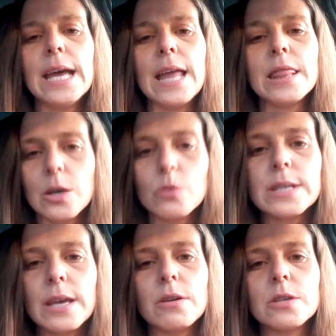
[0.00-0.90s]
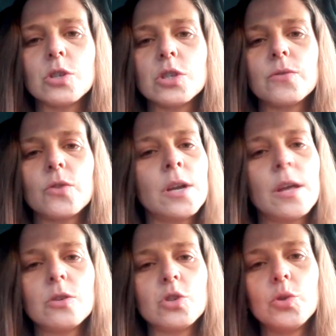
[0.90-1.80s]
and those characters for
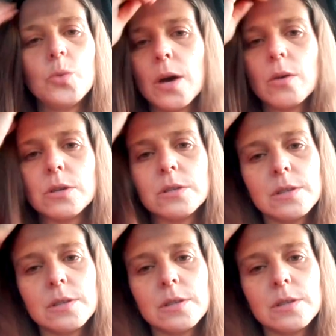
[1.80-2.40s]
another two hours.